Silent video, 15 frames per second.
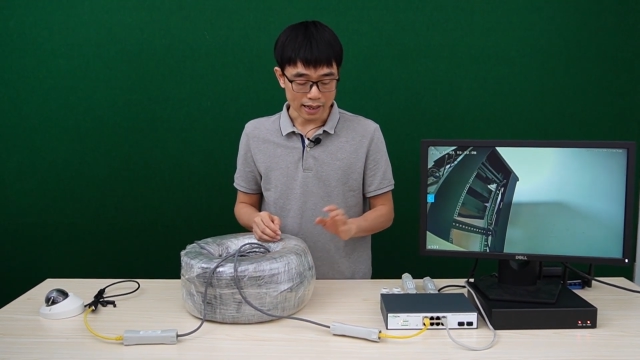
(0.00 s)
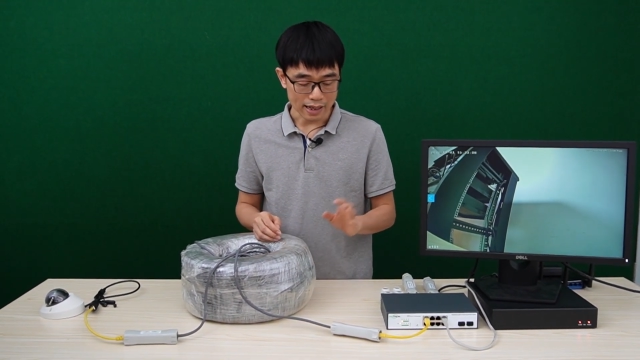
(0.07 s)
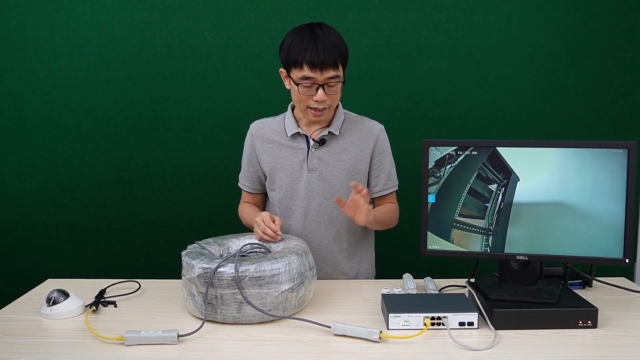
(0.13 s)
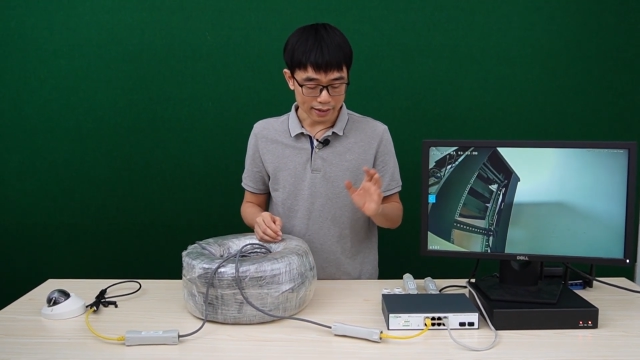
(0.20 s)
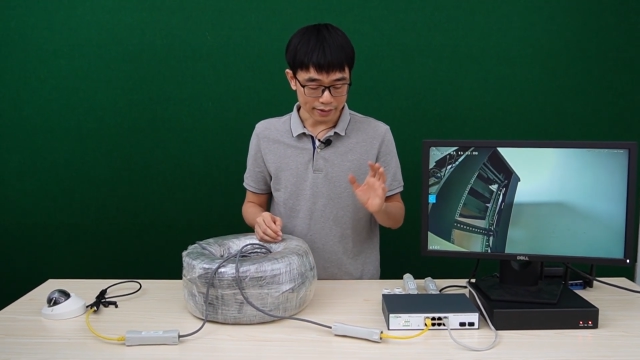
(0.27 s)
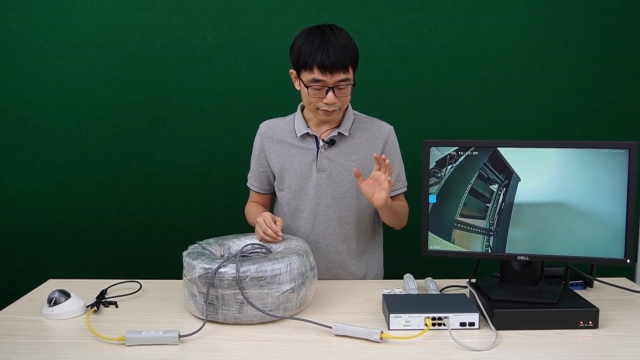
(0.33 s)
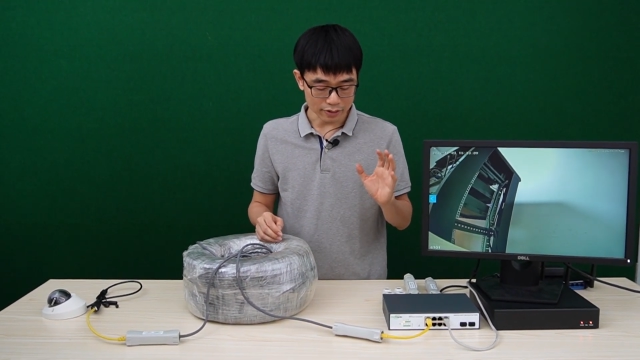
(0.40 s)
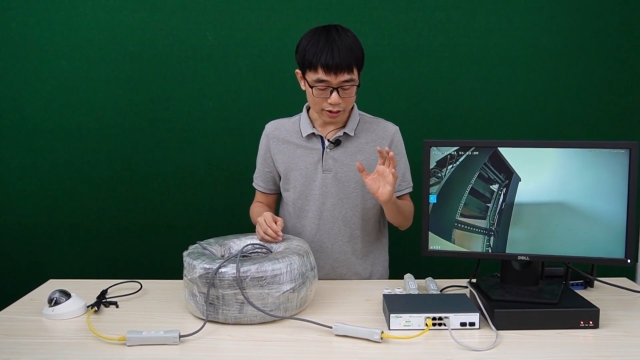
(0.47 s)

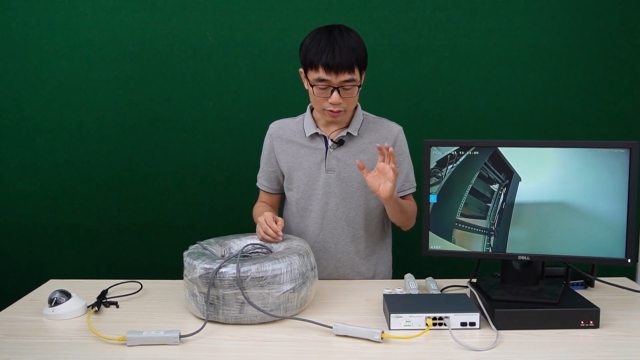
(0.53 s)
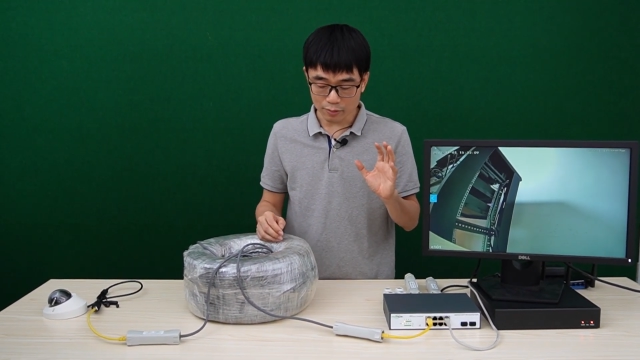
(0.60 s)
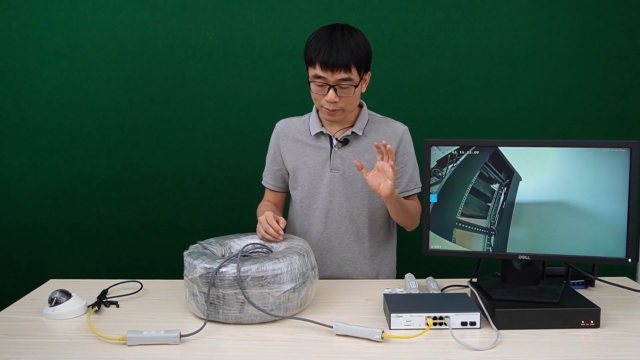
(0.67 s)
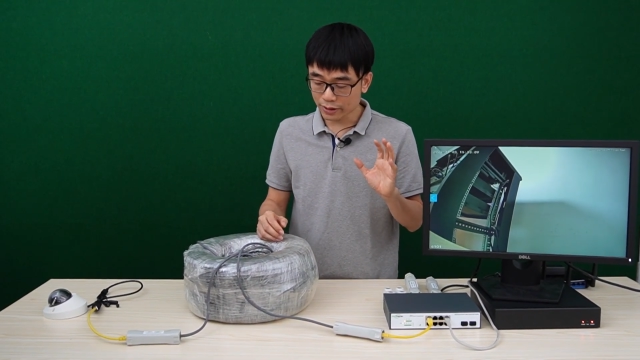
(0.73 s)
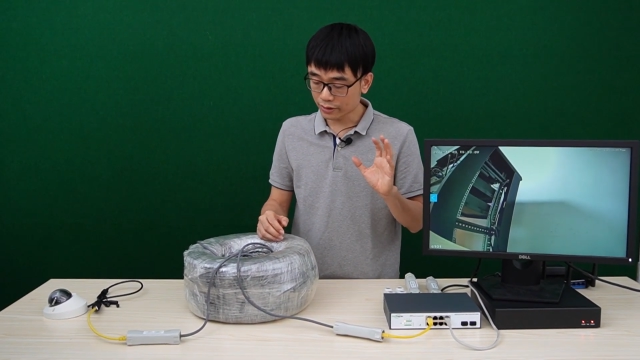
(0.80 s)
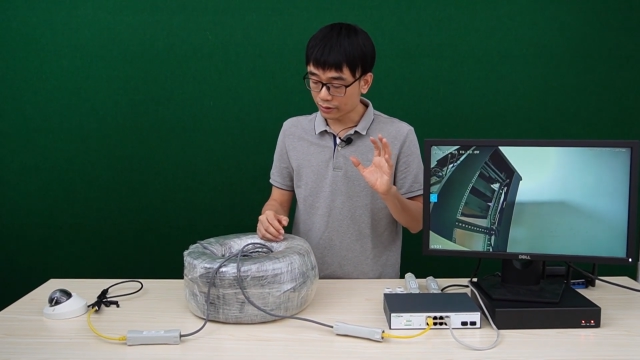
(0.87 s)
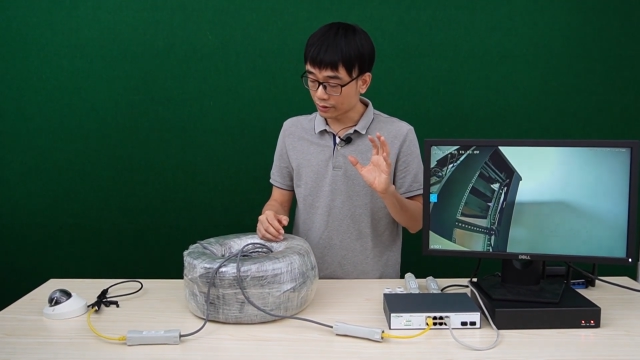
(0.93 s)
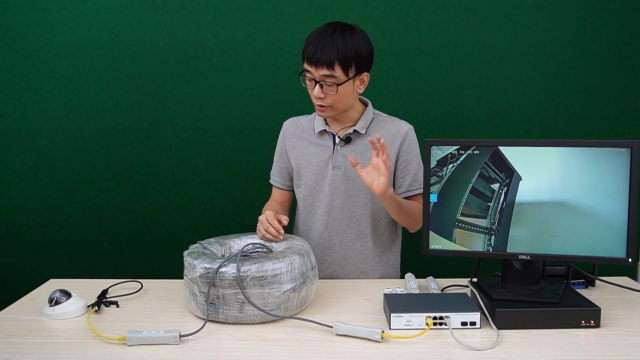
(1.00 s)
And it will
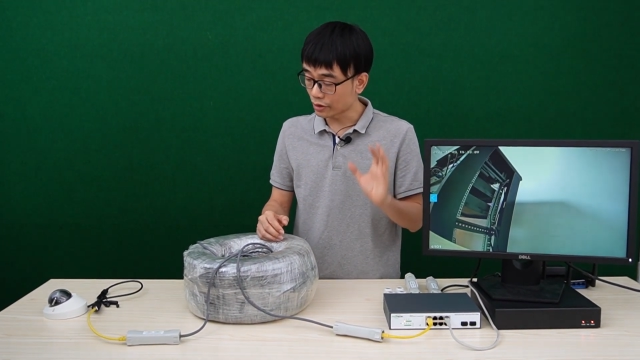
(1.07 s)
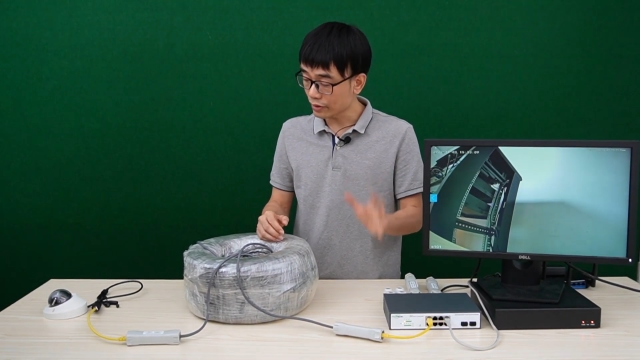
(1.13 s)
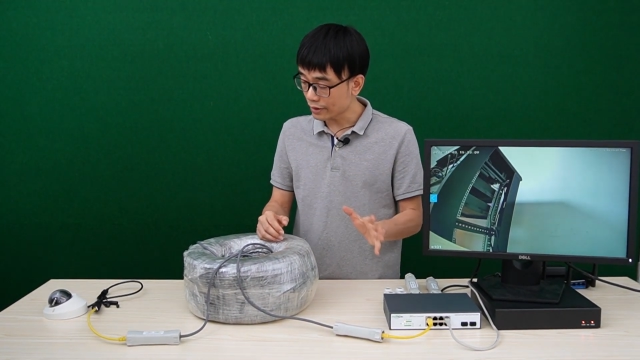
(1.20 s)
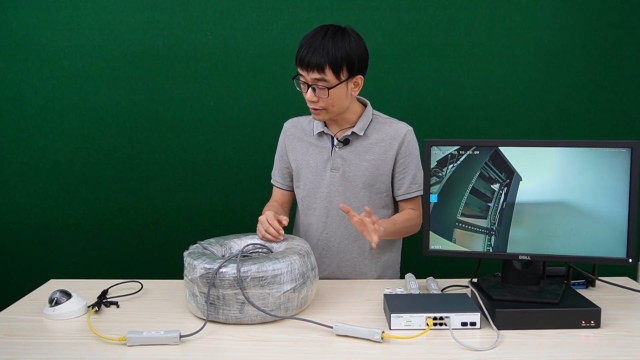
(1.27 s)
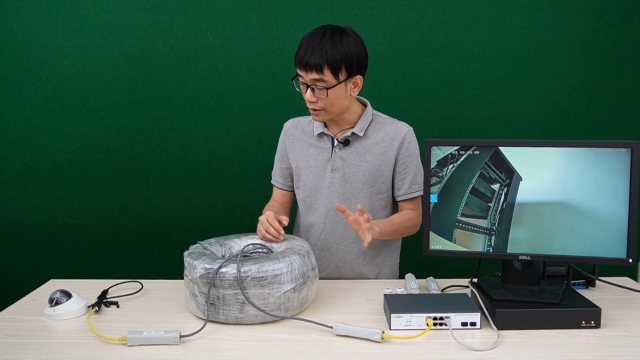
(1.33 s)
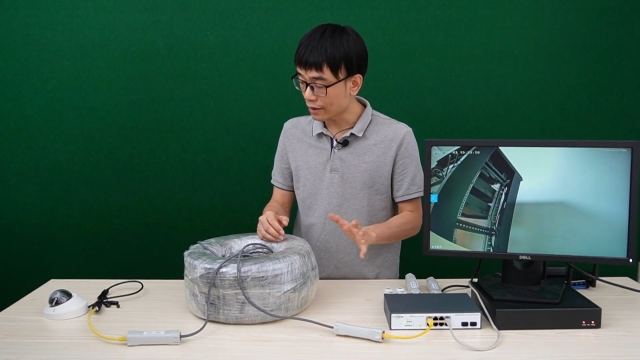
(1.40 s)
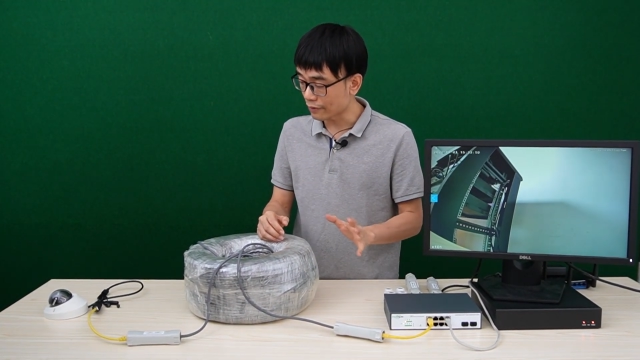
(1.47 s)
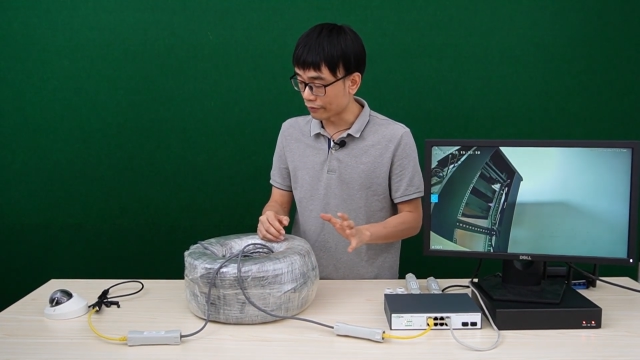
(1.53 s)
be still
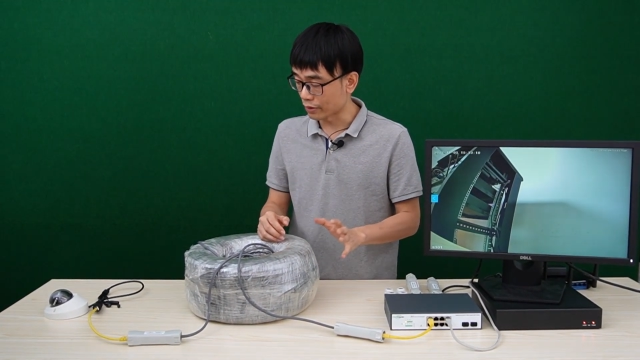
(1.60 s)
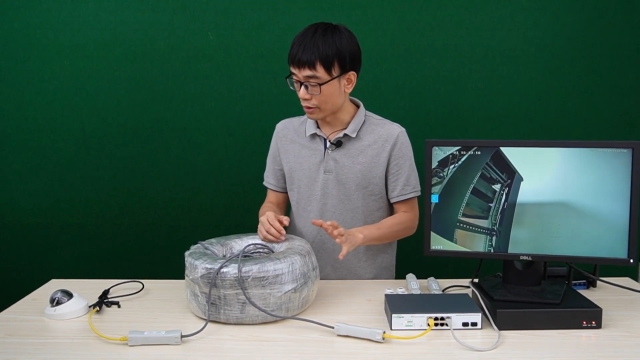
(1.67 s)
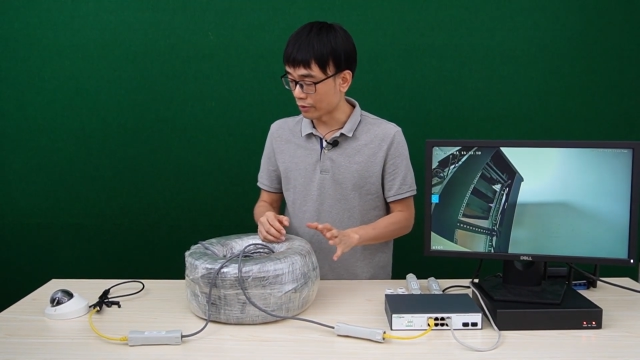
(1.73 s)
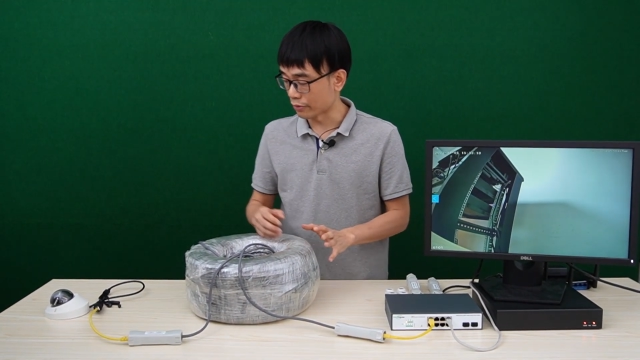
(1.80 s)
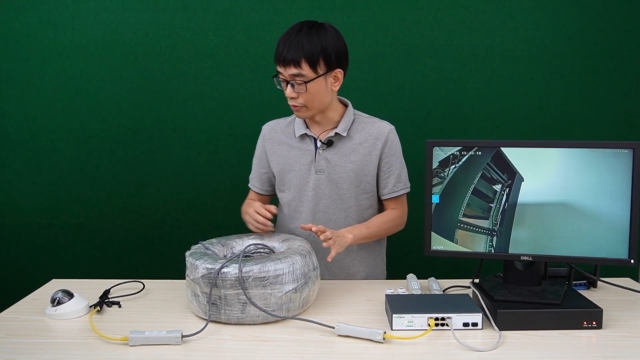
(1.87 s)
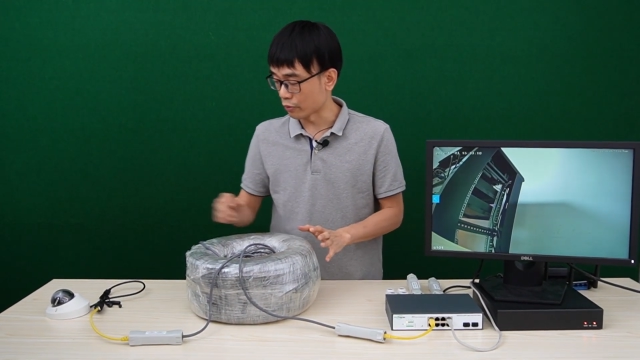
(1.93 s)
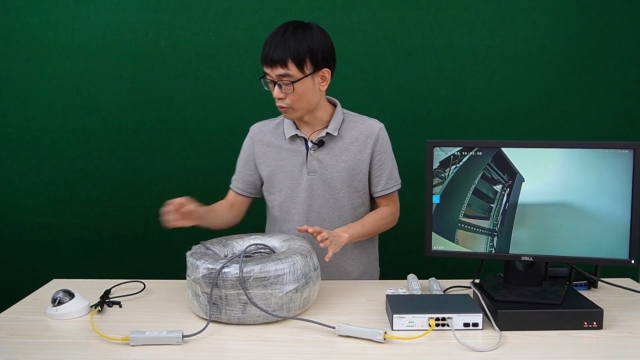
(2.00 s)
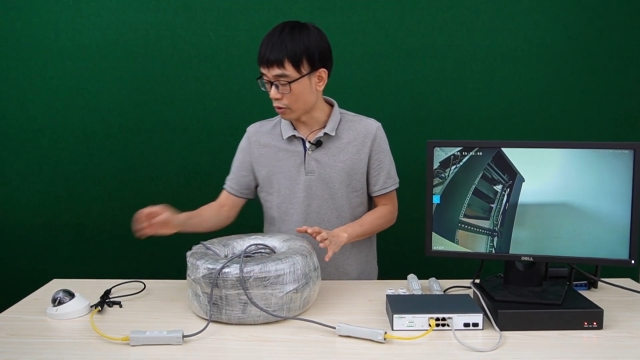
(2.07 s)
enough
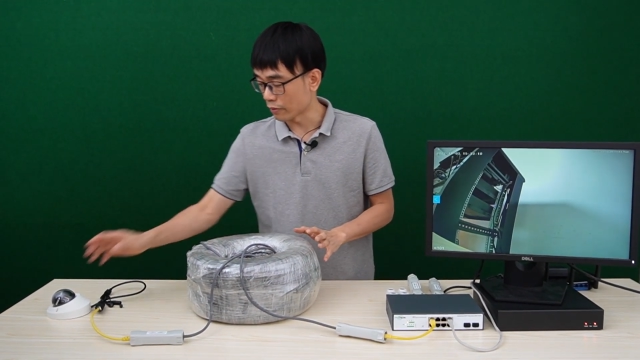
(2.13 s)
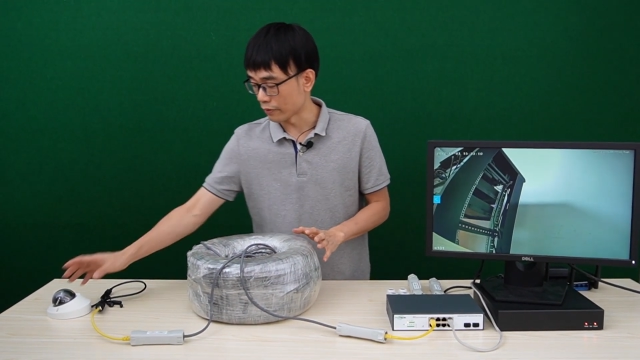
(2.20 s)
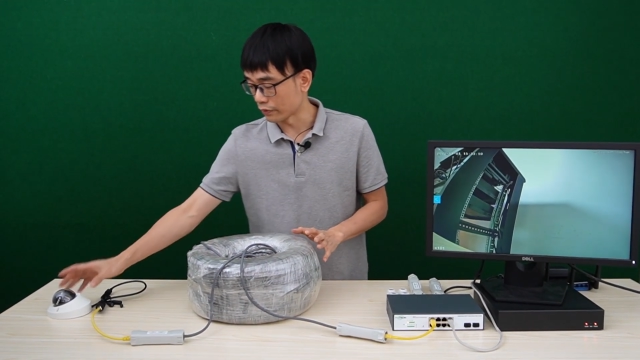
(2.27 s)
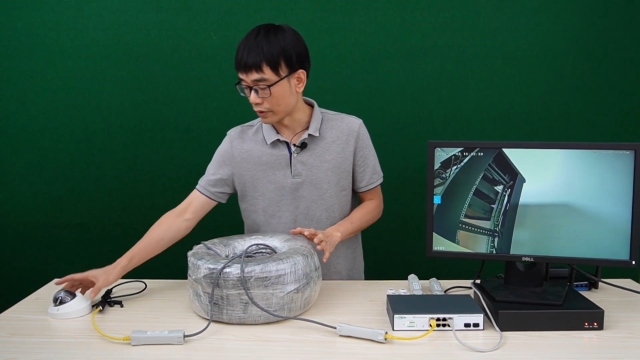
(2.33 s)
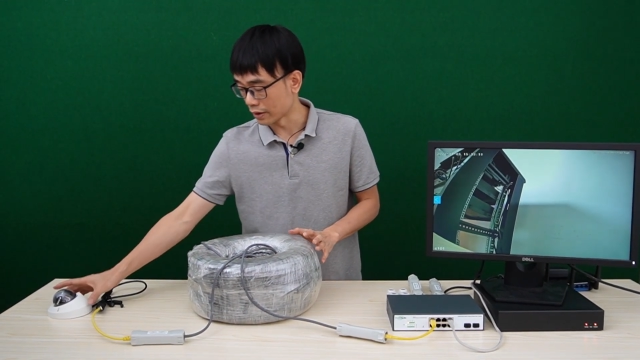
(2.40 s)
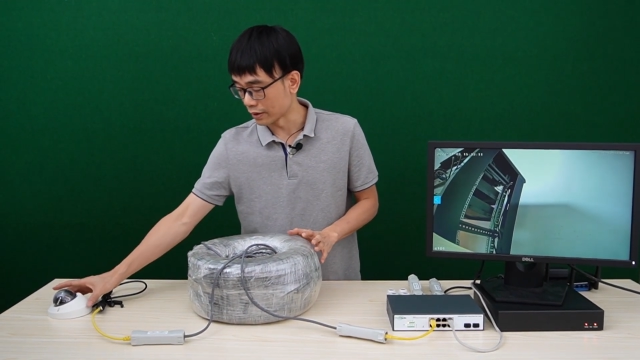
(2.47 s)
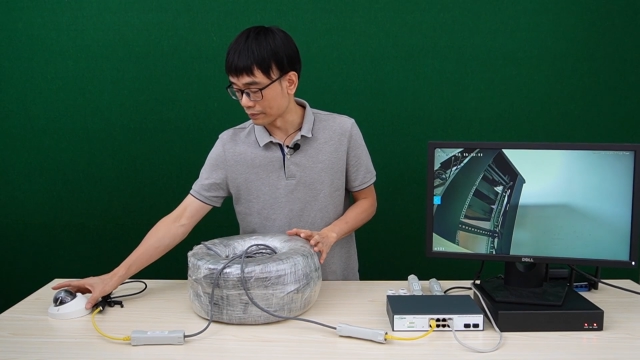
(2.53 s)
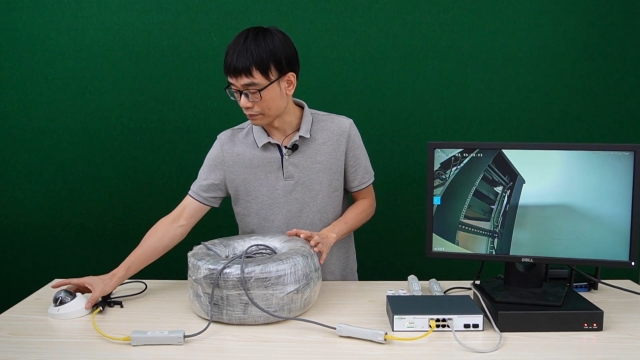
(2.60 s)
if we work
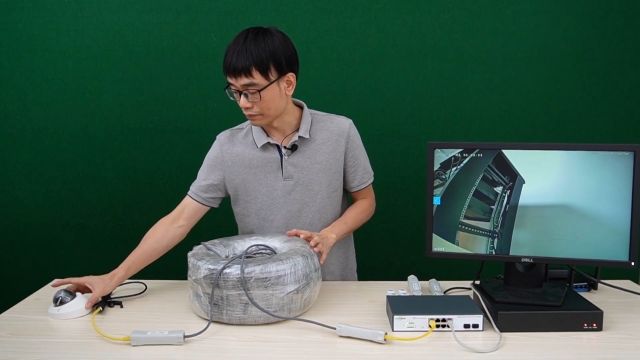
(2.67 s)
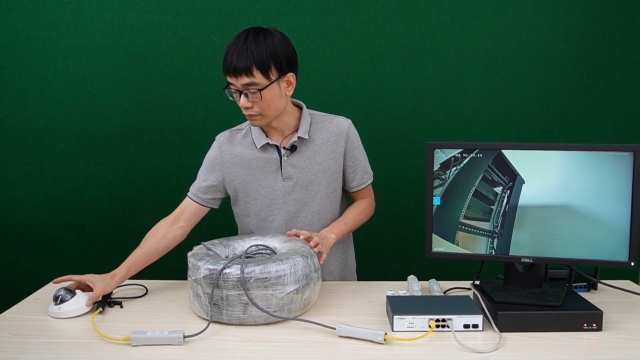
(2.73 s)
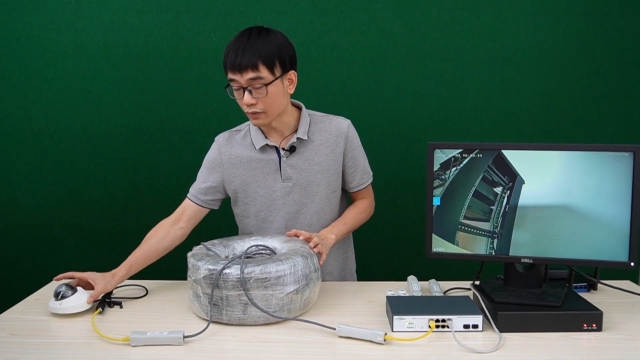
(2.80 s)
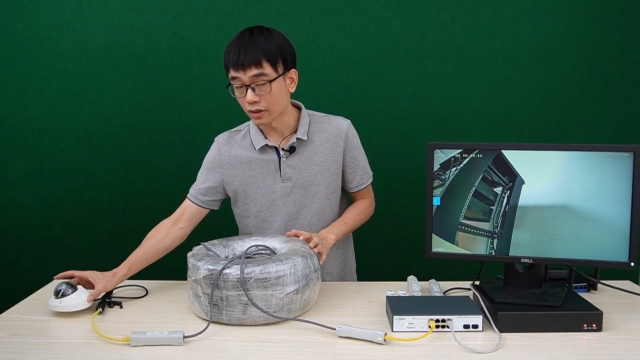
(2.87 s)
with the